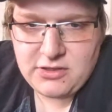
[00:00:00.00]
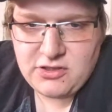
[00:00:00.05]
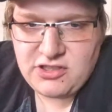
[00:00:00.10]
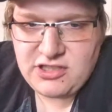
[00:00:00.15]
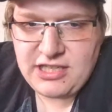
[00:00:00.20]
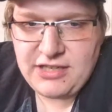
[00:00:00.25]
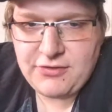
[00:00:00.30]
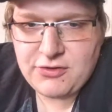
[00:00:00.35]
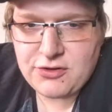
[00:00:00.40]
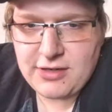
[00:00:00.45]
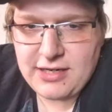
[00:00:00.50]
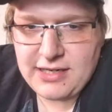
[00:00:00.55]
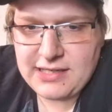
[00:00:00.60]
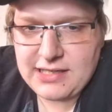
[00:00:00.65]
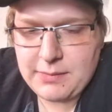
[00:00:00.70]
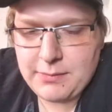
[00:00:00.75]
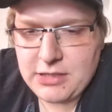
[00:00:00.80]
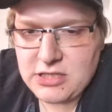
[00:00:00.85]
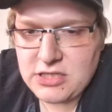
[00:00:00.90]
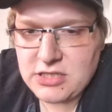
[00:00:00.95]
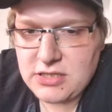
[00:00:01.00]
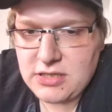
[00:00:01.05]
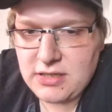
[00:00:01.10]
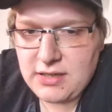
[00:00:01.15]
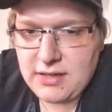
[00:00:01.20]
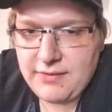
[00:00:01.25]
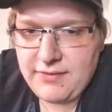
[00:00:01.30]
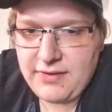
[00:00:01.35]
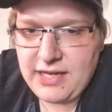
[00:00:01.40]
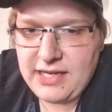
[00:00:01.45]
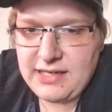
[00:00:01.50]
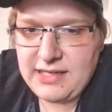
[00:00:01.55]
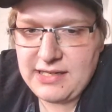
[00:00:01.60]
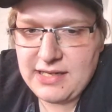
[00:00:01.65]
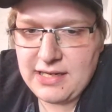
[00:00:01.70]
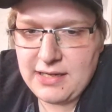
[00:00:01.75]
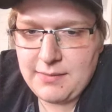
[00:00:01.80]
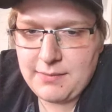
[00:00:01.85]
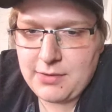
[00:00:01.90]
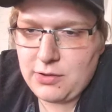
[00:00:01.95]
Chief Trade Commissioner of
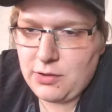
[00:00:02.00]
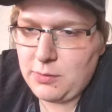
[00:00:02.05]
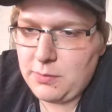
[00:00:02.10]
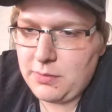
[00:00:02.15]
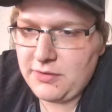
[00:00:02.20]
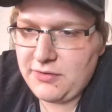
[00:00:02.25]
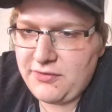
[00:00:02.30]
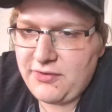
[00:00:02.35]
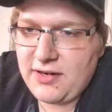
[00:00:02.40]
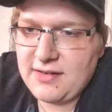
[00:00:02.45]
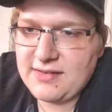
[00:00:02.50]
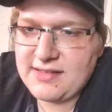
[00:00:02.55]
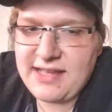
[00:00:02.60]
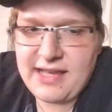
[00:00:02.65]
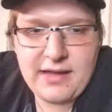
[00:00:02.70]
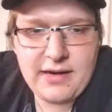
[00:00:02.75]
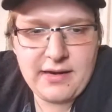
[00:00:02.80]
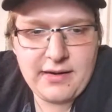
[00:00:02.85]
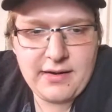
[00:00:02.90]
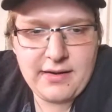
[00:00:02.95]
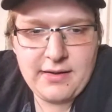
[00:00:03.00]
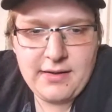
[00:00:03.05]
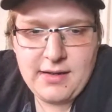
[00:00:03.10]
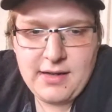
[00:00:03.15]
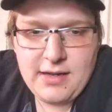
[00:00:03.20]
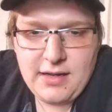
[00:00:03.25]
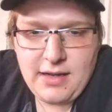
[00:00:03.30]
ADM, Global Affairs Canada,